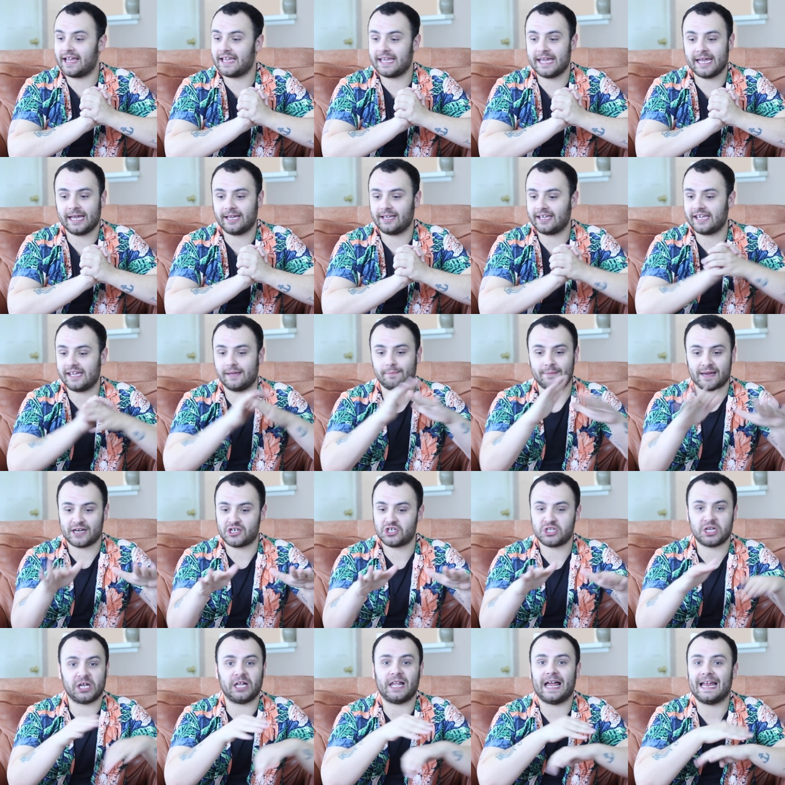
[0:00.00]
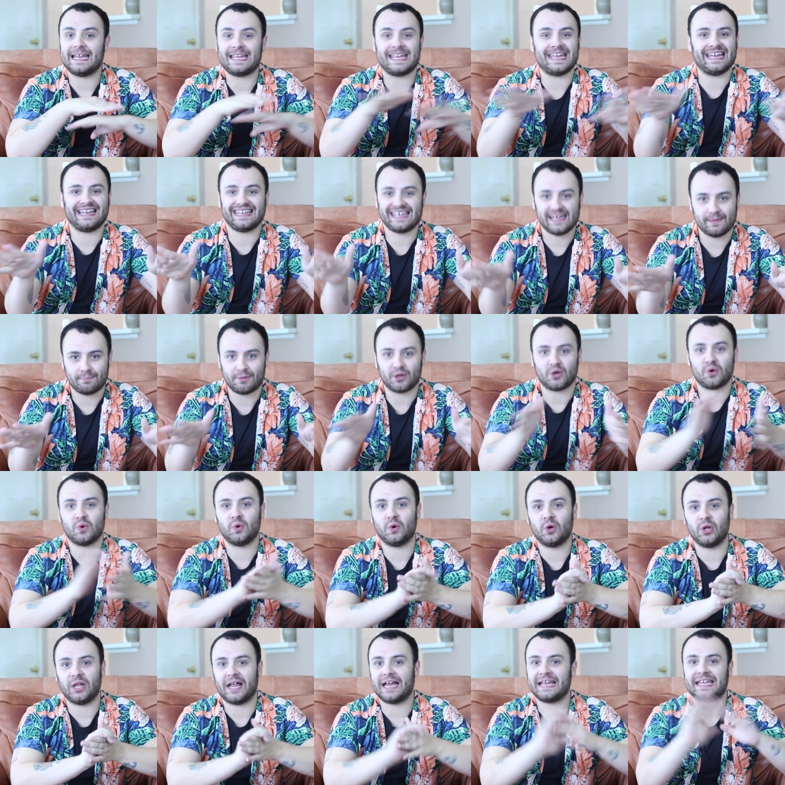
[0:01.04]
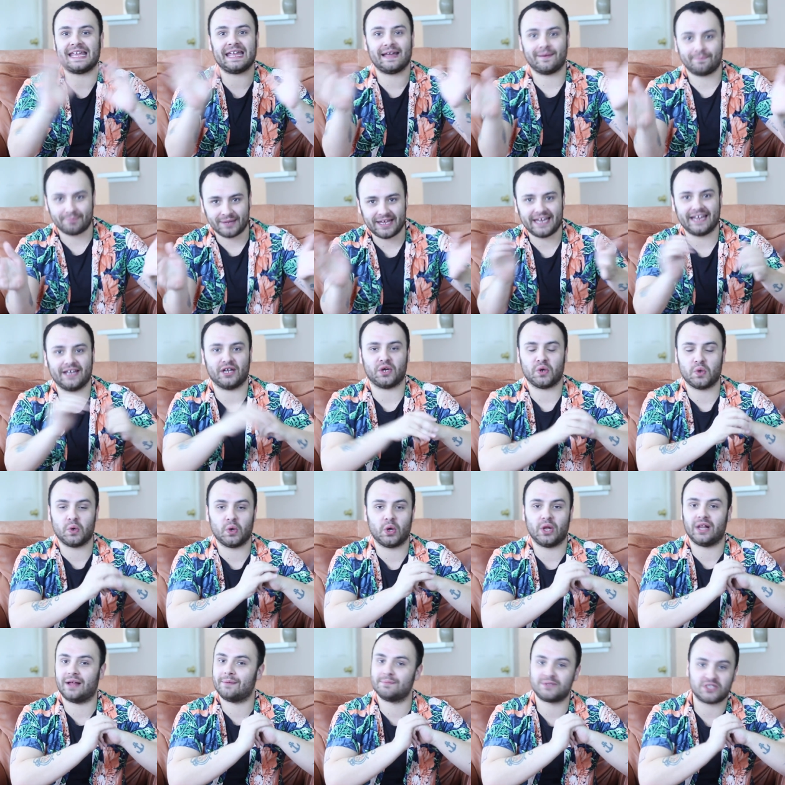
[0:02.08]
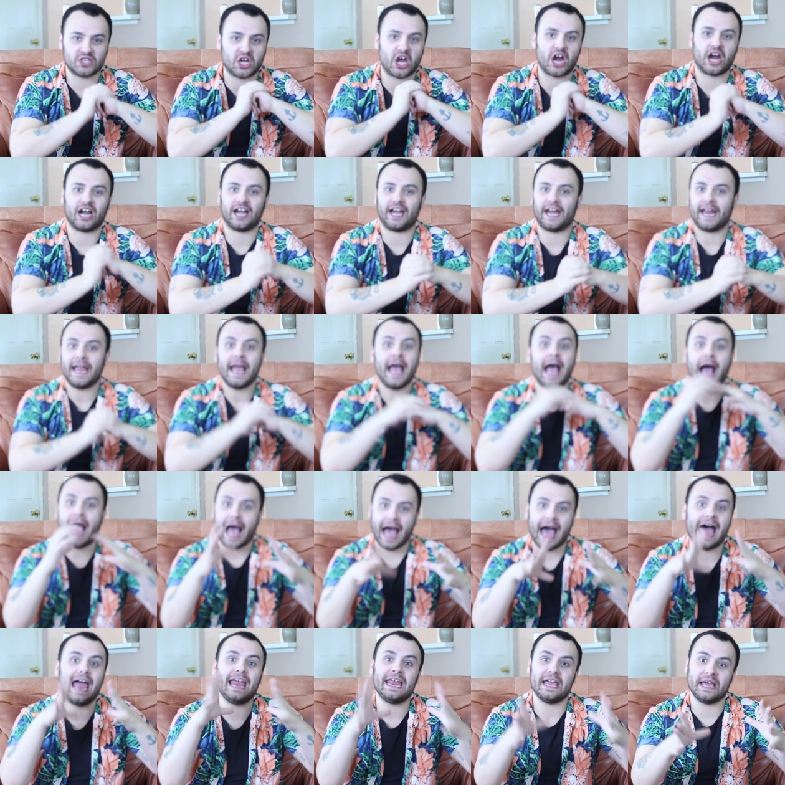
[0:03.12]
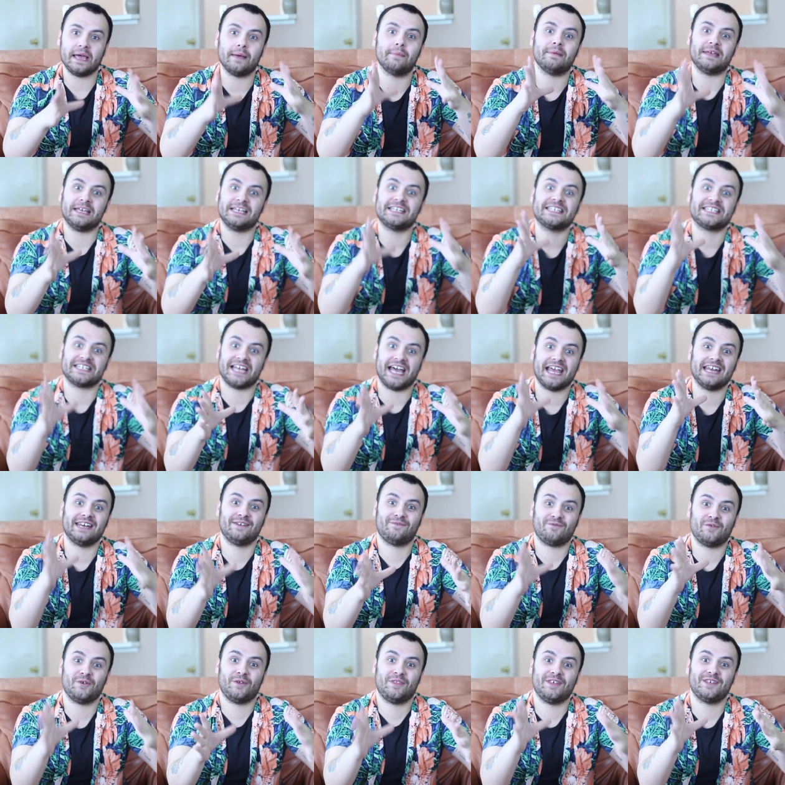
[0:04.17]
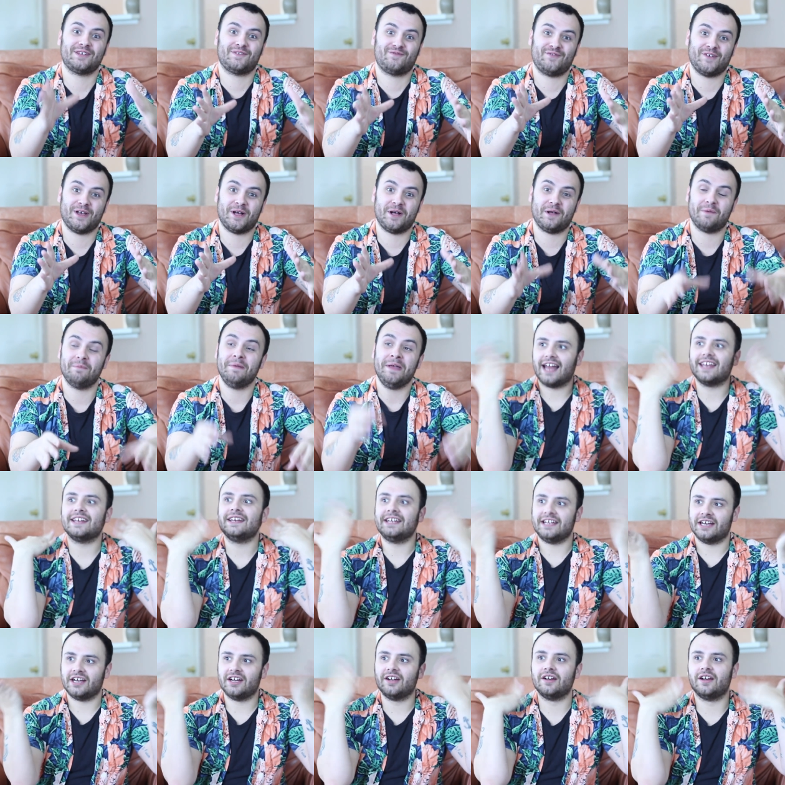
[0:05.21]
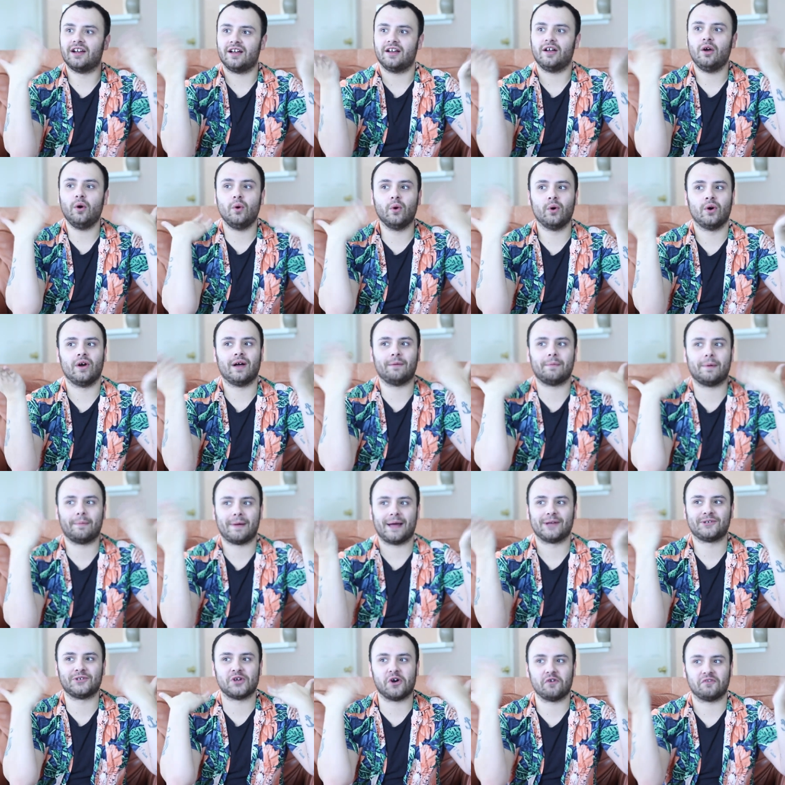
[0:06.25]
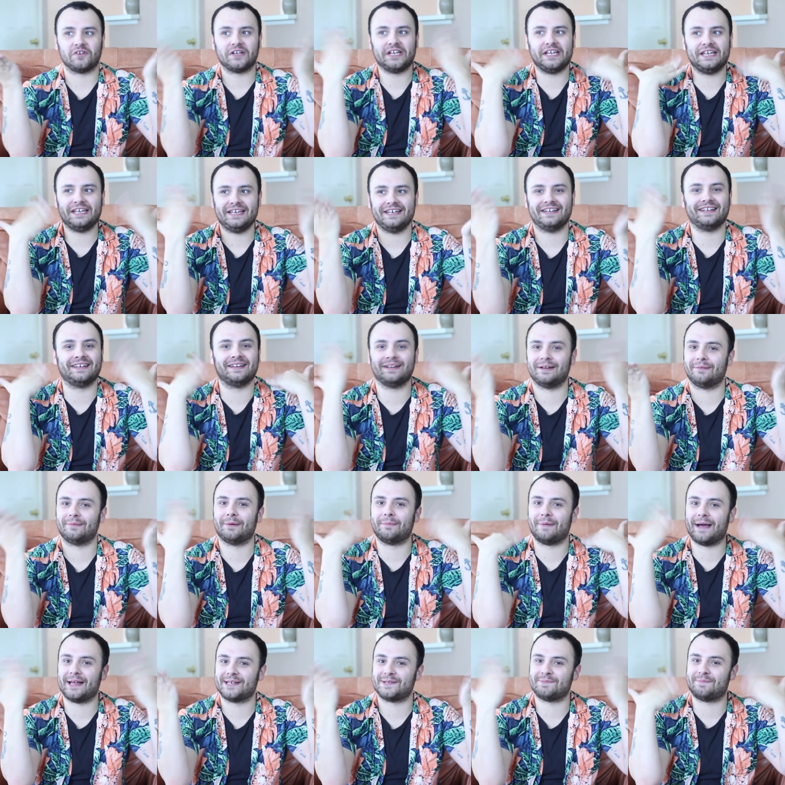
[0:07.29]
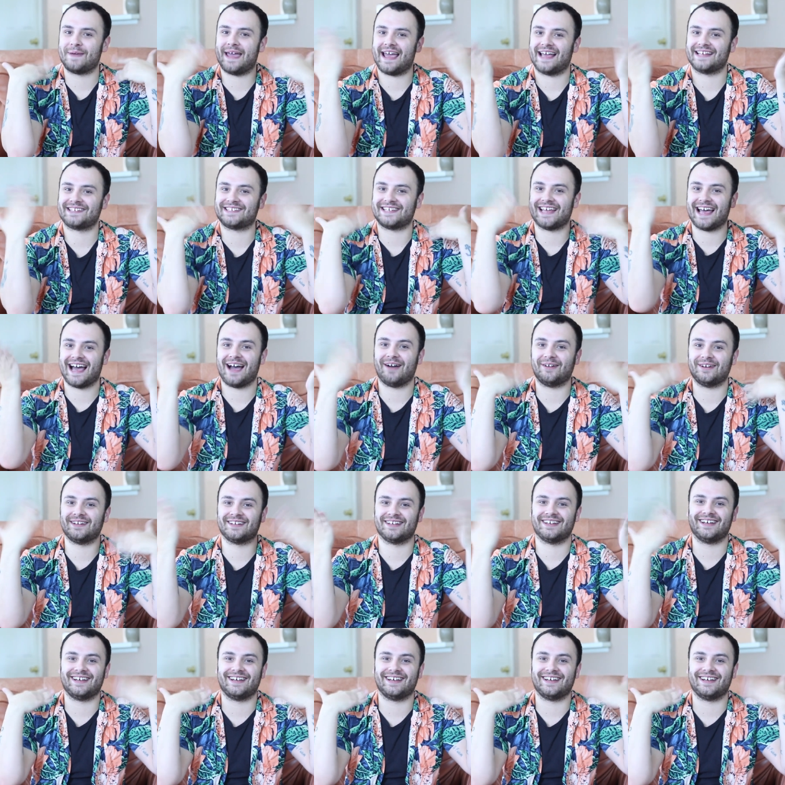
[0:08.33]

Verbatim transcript: can't keep my chill. I can't keep it cool. I can't play it cool. I'm sorry. I am excited for this film. Out in here. Whew, I'm about to overheat. I'm about to pass out.